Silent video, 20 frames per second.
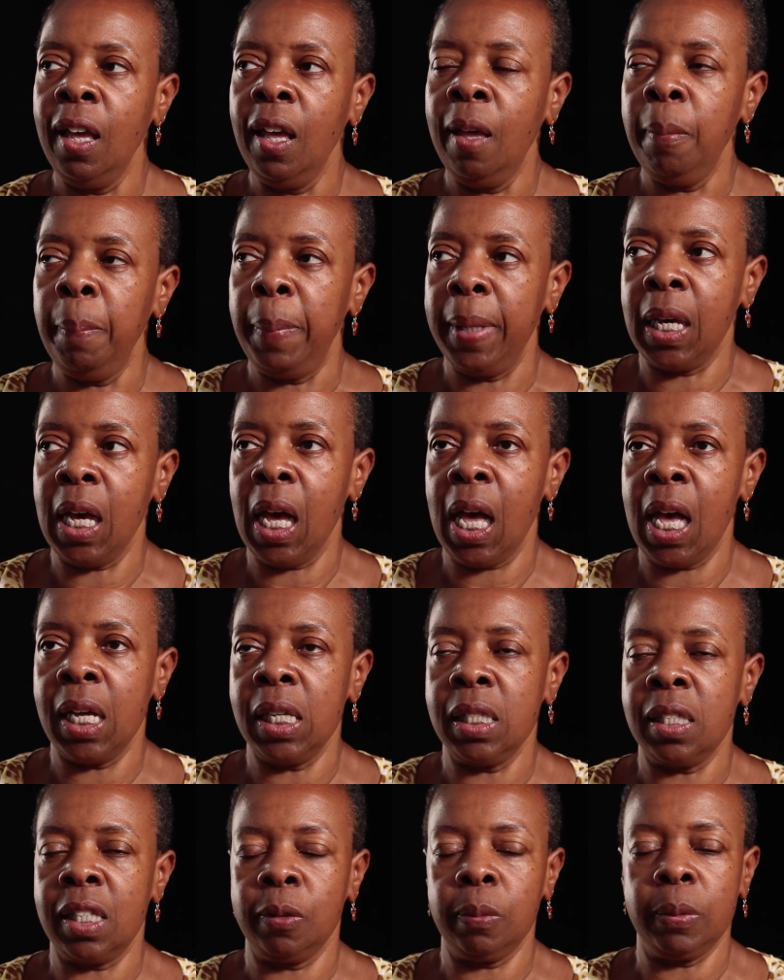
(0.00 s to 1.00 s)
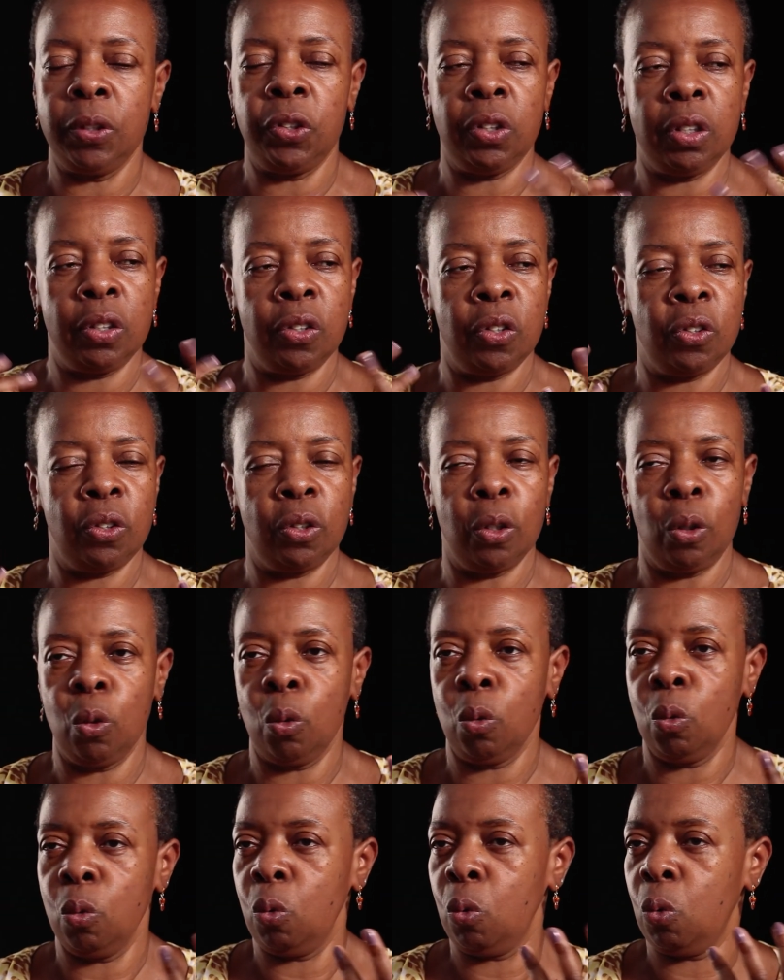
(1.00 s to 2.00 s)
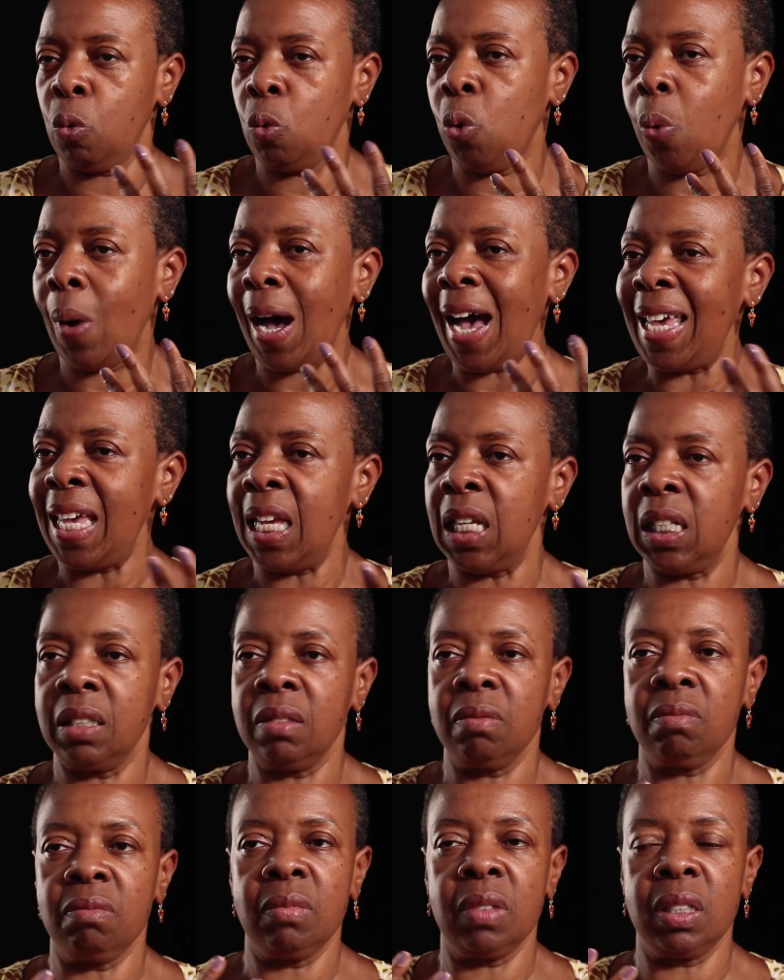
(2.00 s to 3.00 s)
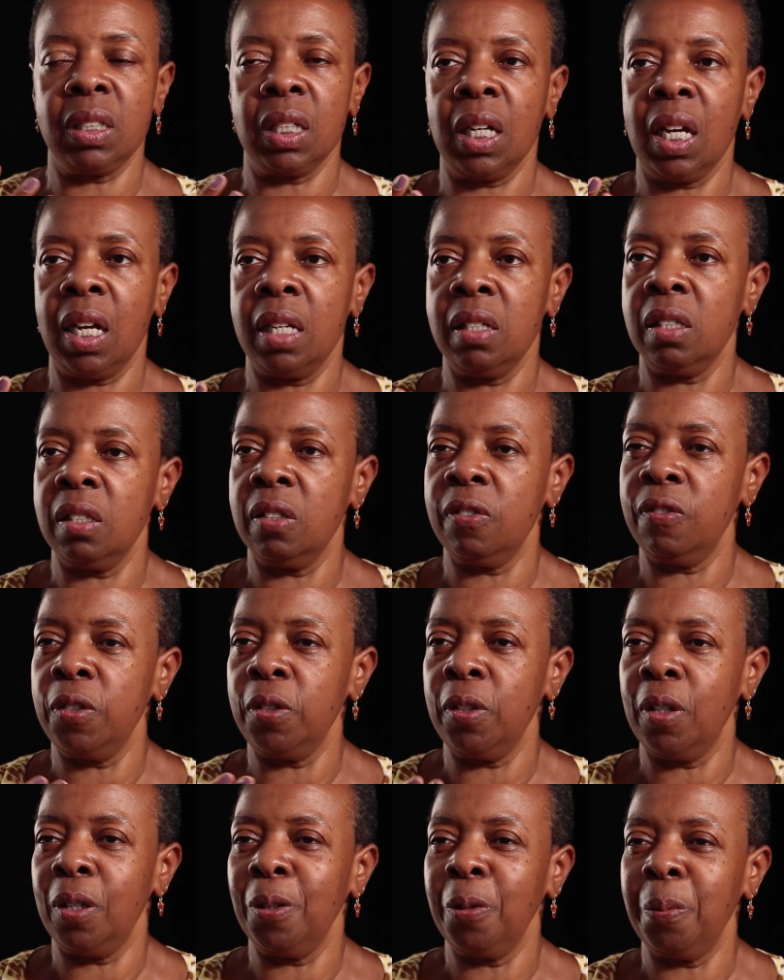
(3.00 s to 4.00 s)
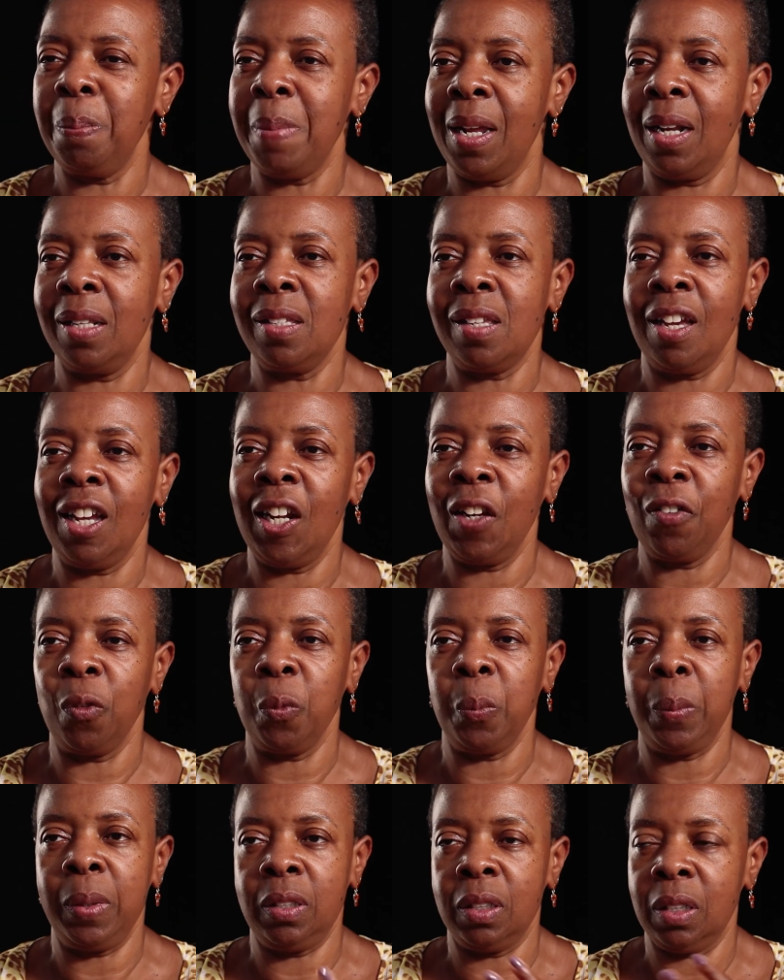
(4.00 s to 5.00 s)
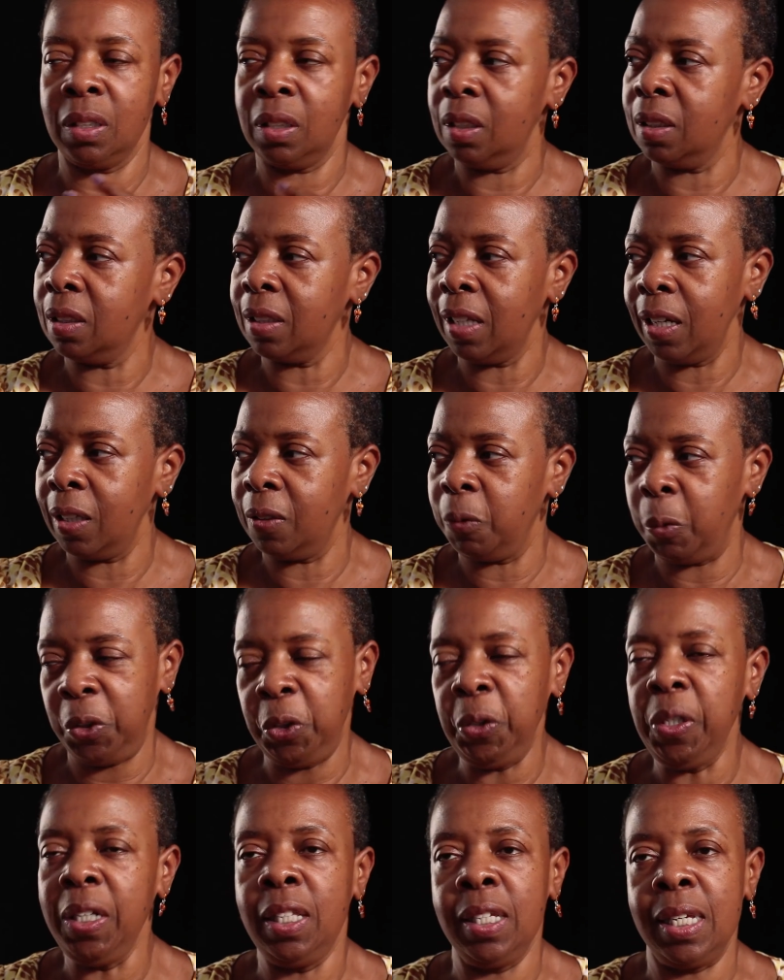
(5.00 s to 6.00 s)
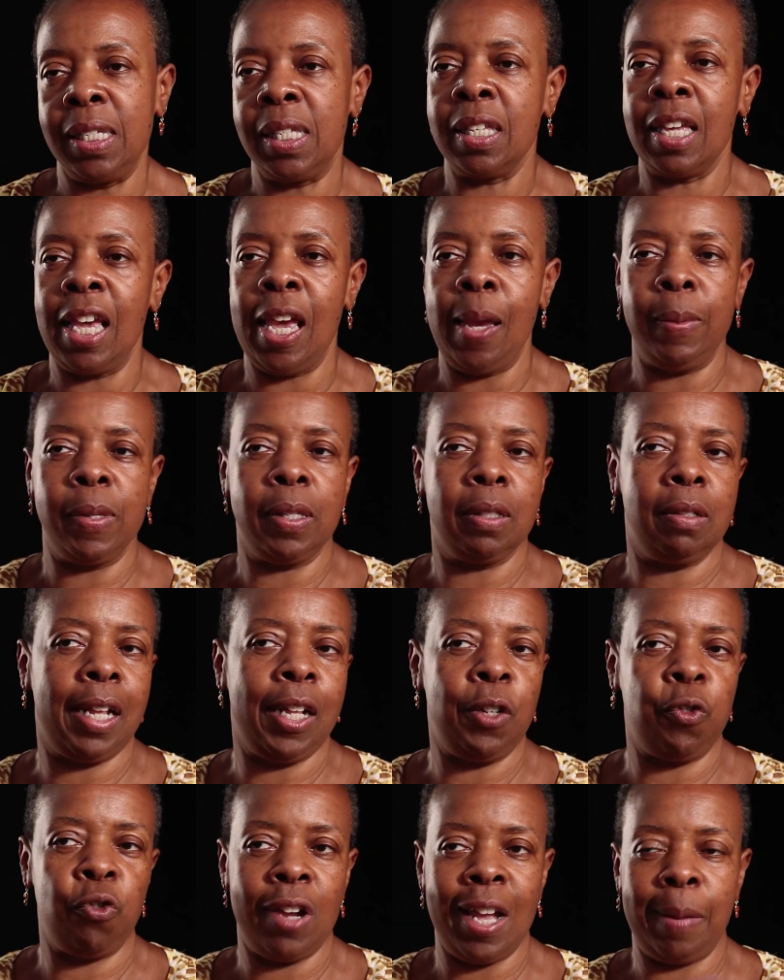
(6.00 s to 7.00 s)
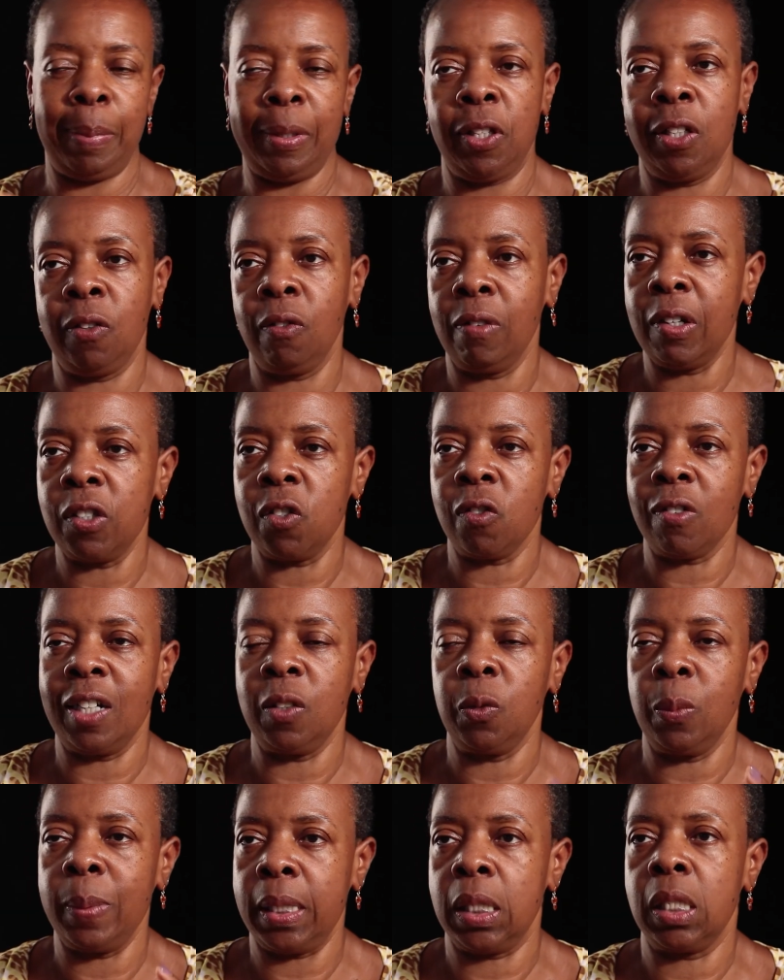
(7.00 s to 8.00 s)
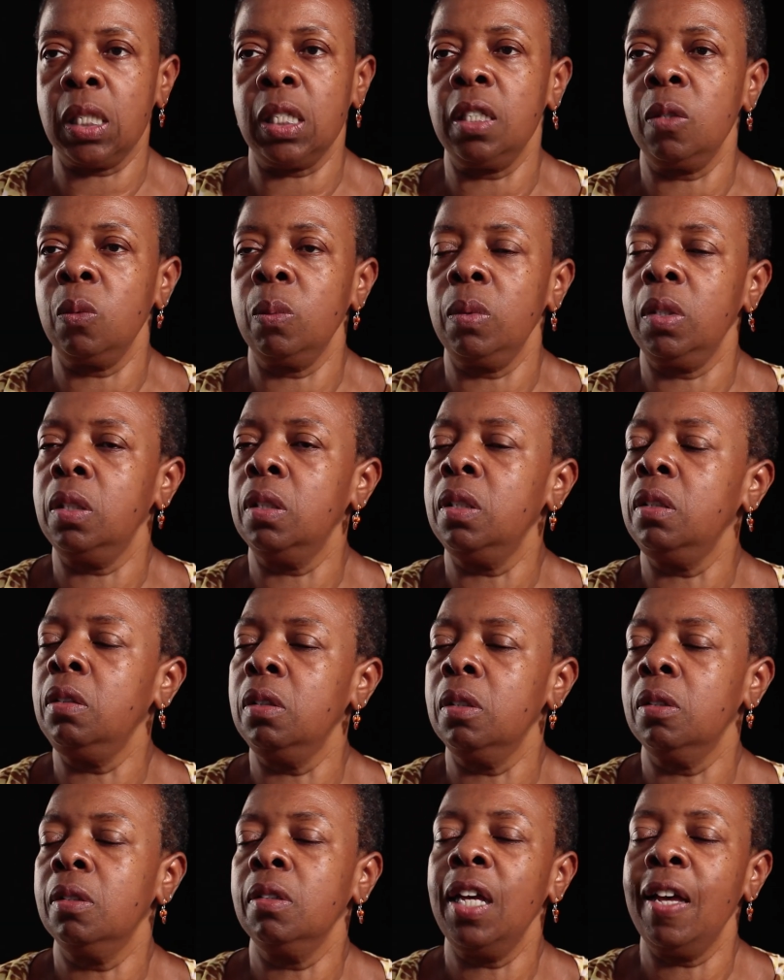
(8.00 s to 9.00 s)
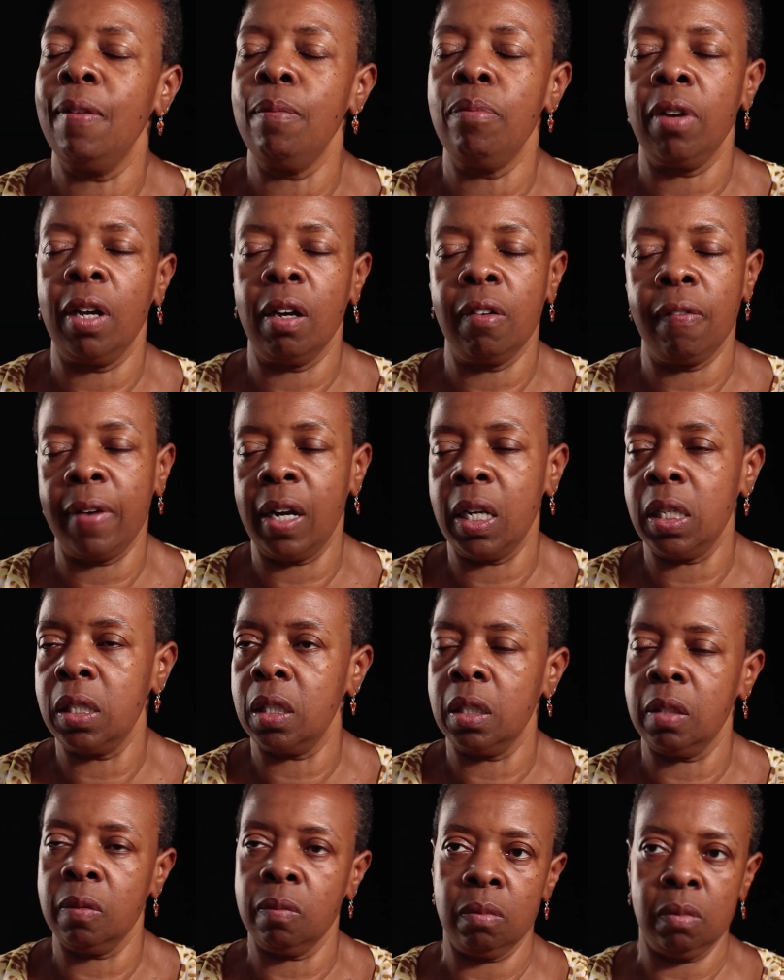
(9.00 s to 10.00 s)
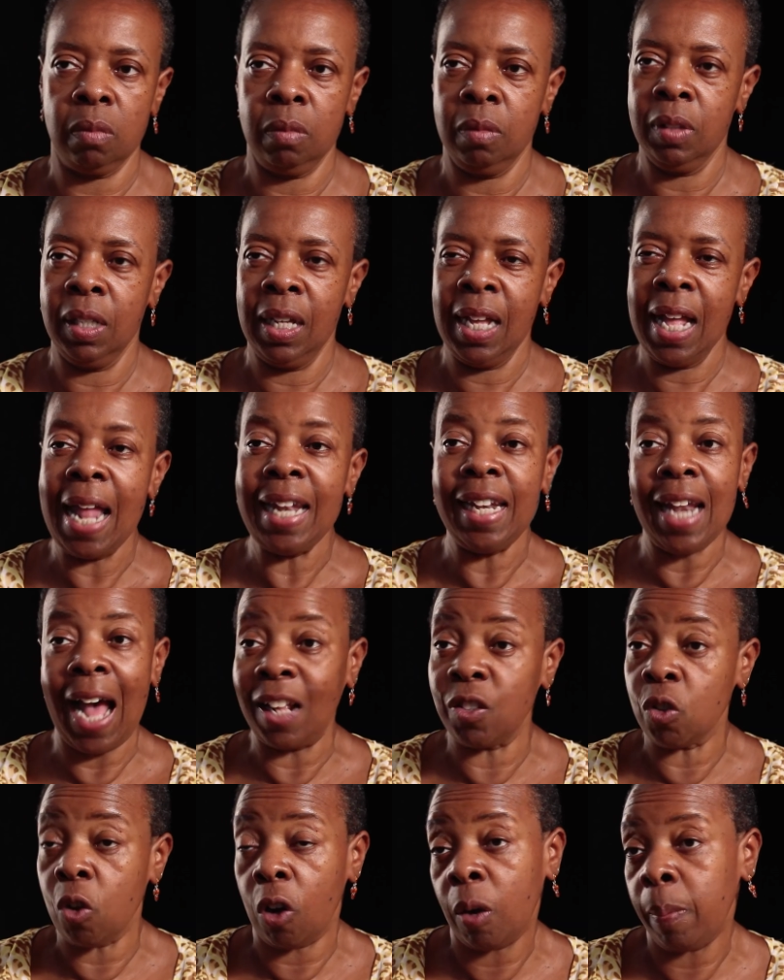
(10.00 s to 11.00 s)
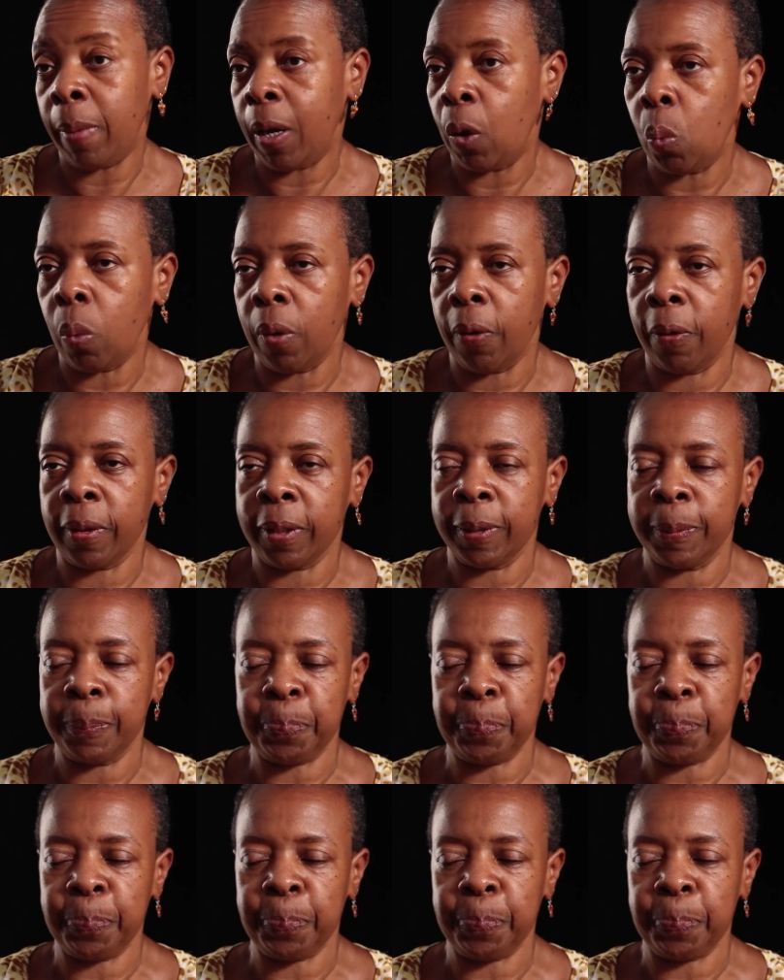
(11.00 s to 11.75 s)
because it was just so quiet and kind of, you know, meditative. And we just, it's like, we need to escape. So they dragged me to the restaurant and we sit and, you know, have brown rice and not talk about work.